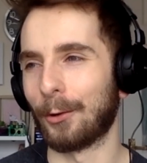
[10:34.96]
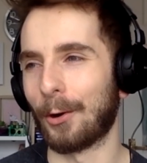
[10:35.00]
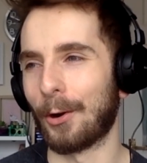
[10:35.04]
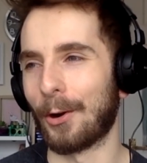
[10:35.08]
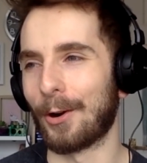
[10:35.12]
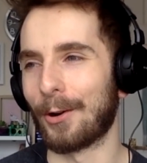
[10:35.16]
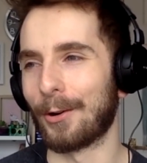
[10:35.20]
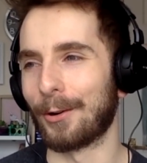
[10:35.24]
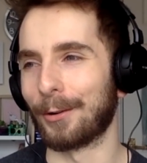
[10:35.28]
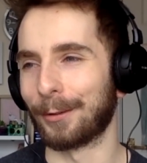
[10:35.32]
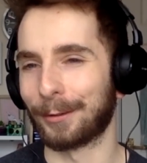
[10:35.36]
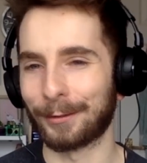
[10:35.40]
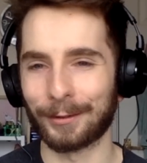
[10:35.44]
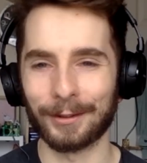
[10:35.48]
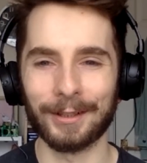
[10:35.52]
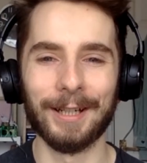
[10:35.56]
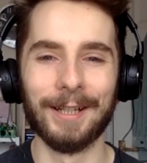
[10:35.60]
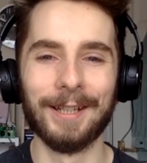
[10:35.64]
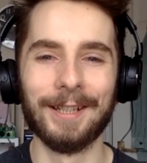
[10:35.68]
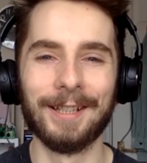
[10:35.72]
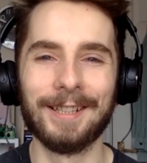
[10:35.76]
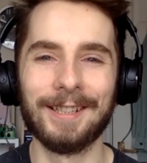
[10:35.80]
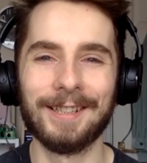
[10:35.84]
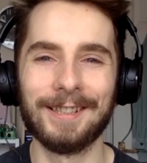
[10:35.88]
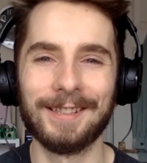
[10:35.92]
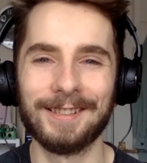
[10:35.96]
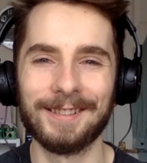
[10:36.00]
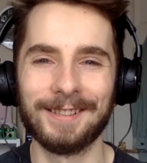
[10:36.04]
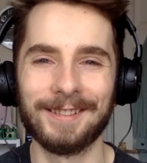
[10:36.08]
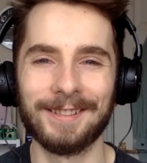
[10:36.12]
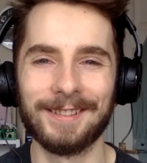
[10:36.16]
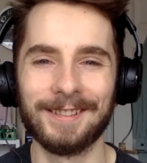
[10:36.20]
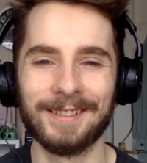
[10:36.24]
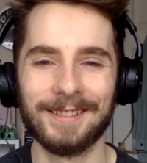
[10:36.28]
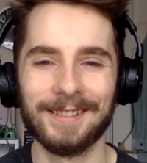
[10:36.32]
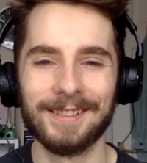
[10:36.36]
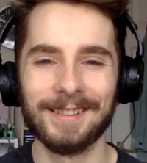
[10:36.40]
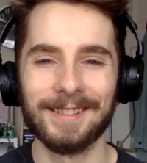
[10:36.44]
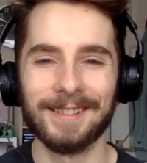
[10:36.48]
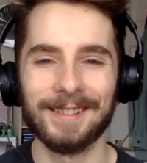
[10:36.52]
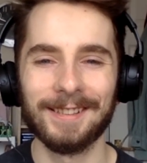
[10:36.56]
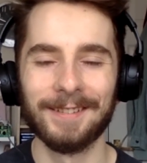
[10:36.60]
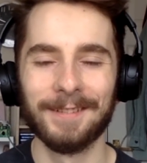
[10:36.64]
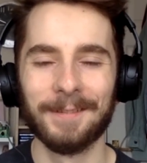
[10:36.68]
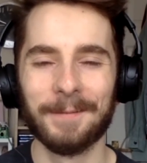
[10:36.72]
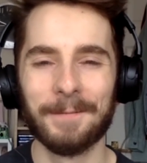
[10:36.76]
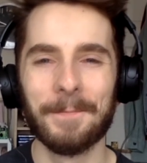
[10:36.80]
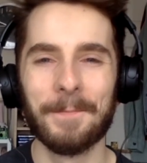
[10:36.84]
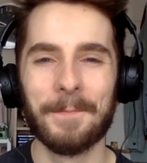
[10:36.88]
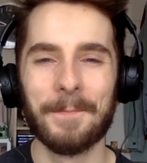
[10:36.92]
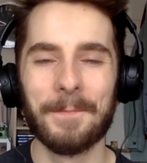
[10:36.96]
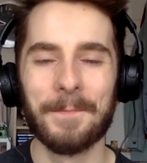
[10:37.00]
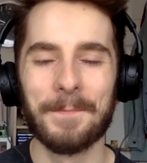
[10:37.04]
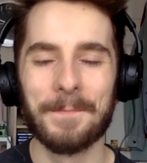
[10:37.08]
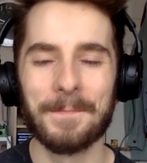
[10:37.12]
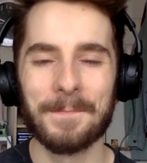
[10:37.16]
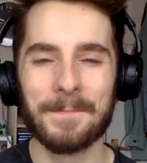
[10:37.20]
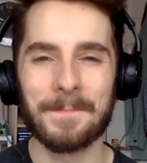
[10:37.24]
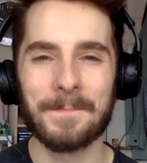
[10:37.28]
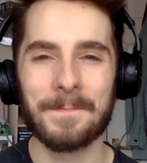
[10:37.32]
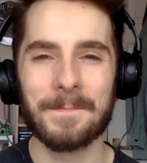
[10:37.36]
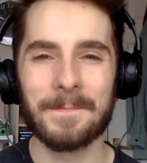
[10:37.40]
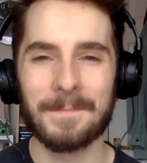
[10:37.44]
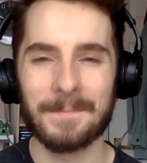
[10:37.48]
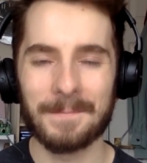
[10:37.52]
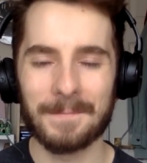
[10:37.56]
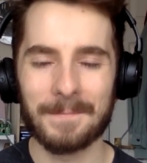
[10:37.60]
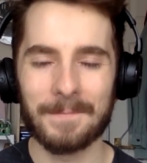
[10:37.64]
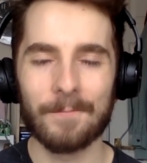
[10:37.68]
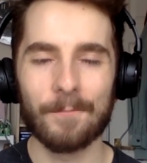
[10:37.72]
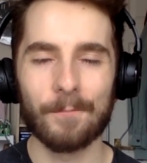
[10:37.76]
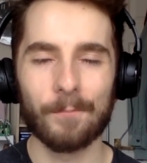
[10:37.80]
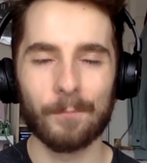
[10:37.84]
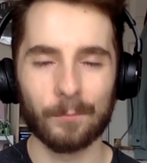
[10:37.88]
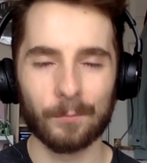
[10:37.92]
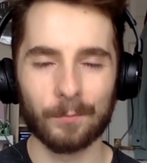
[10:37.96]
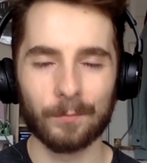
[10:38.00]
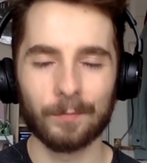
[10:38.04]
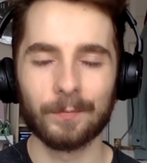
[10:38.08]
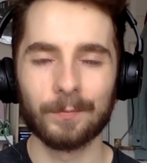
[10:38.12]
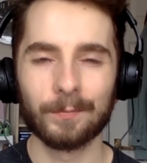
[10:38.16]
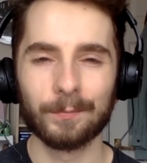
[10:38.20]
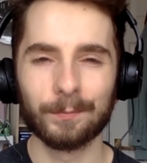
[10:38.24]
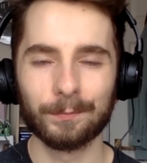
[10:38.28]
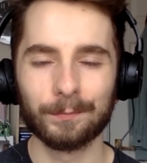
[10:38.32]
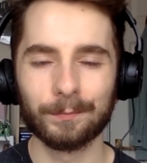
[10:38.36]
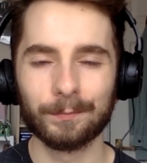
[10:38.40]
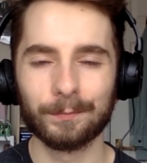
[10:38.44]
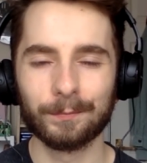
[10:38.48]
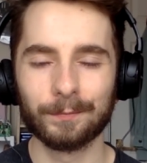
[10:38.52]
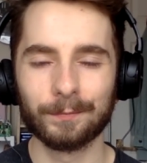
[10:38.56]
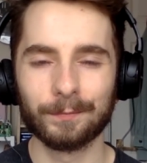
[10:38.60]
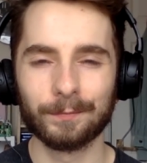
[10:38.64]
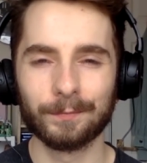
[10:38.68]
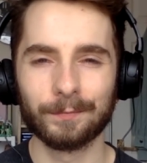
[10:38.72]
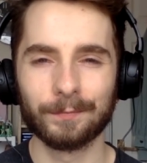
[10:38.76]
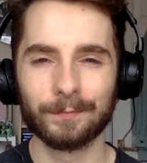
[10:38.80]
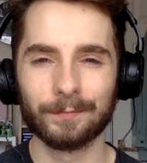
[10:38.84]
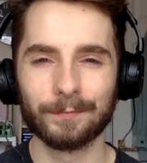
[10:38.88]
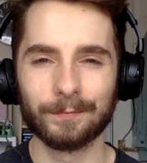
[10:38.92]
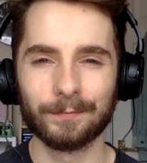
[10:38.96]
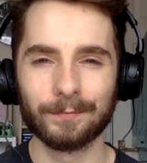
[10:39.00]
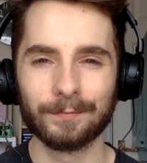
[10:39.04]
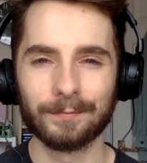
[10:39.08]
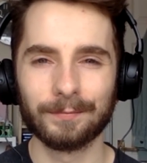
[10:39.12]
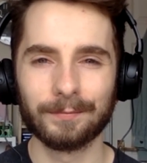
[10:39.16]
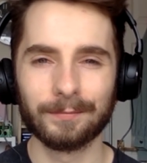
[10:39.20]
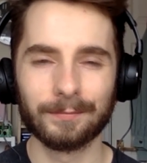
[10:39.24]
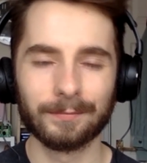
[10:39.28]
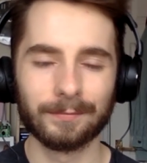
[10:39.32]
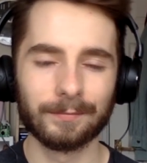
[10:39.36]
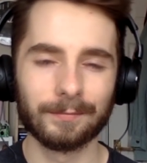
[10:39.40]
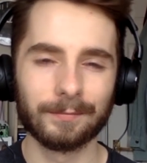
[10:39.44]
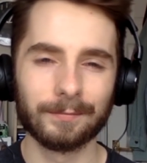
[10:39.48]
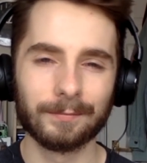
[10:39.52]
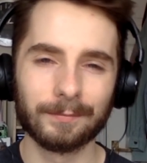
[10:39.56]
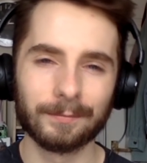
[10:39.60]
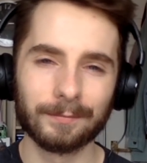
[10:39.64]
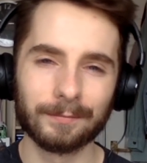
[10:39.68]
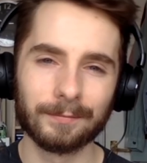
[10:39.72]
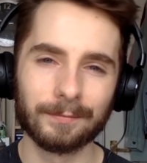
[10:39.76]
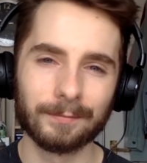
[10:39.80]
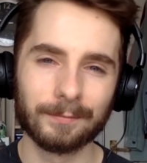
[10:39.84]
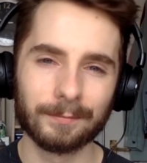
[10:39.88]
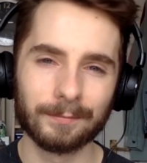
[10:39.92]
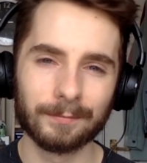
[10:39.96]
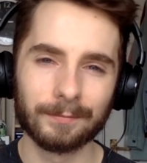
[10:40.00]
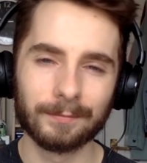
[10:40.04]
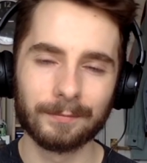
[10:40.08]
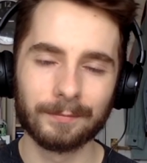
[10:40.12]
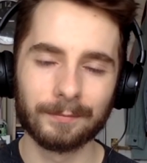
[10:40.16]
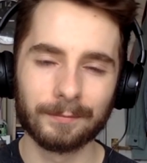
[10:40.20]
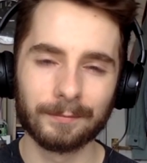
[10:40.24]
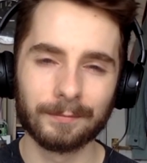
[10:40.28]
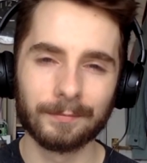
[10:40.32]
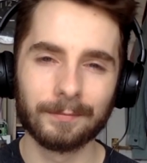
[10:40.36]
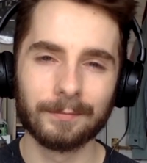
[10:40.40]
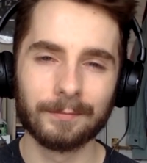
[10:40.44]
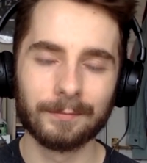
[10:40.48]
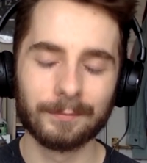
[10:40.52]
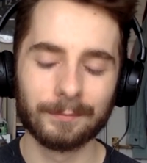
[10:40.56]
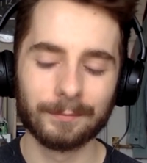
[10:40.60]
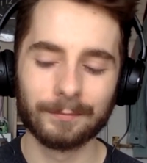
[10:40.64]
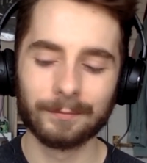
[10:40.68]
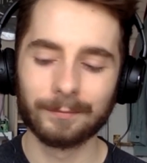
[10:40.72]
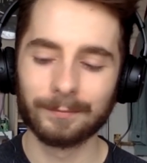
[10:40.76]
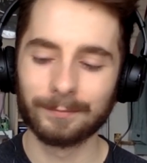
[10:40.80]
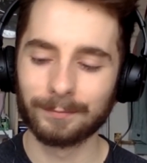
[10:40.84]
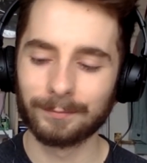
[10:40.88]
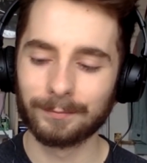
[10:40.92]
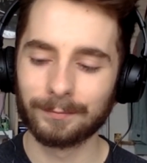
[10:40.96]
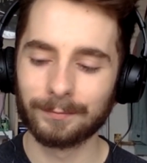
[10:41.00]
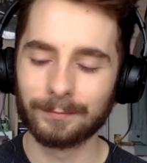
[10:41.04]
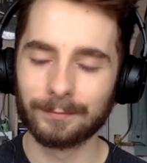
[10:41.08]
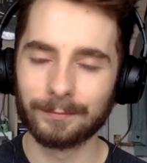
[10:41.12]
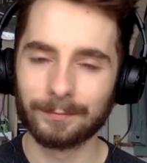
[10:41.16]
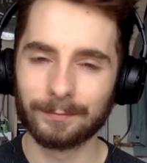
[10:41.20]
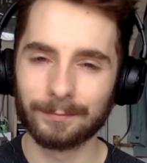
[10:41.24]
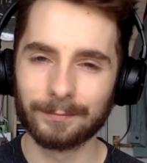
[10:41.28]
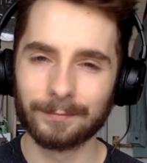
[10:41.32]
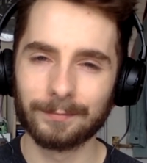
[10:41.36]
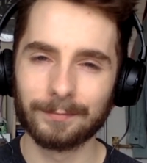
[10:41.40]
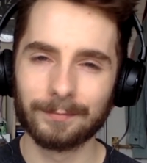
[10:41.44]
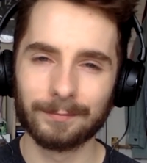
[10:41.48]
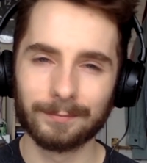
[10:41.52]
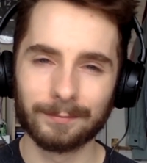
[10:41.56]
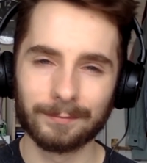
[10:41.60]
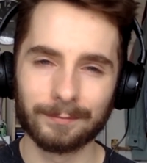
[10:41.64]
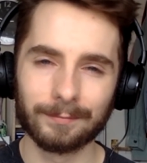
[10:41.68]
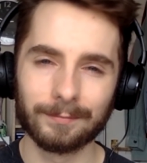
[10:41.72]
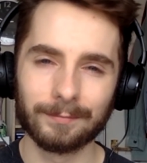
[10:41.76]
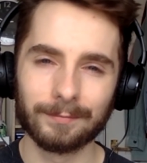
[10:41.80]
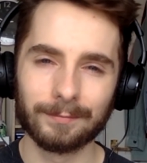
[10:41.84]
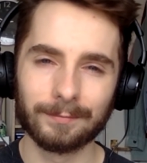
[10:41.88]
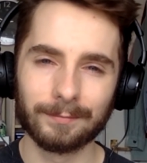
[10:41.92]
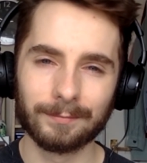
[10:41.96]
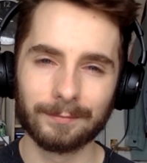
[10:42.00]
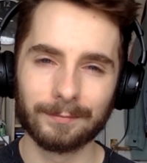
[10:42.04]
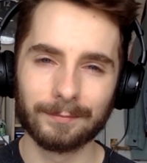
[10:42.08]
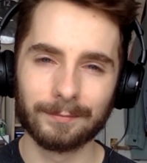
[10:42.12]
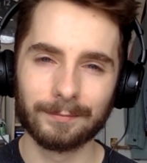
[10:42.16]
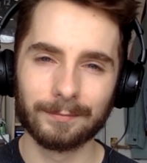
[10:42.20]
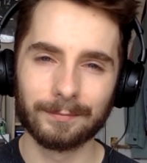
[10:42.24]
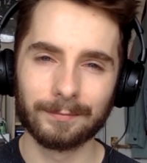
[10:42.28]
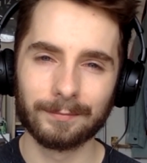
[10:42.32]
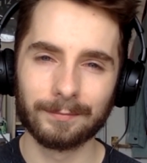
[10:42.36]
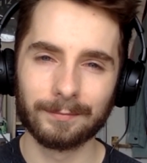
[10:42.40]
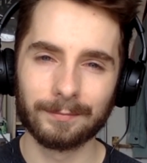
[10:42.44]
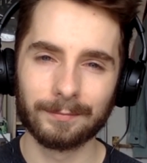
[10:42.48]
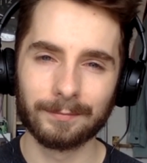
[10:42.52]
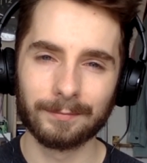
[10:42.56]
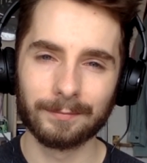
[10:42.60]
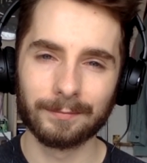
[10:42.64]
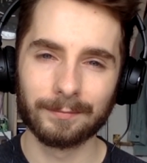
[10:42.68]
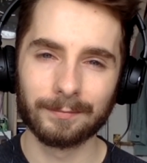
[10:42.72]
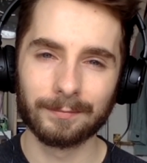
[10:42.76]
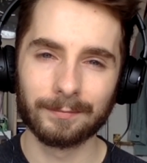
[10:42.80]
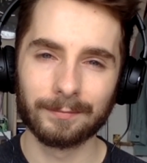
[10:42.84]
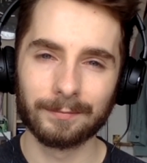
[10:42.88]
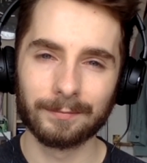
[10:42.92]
This person isn't speaking.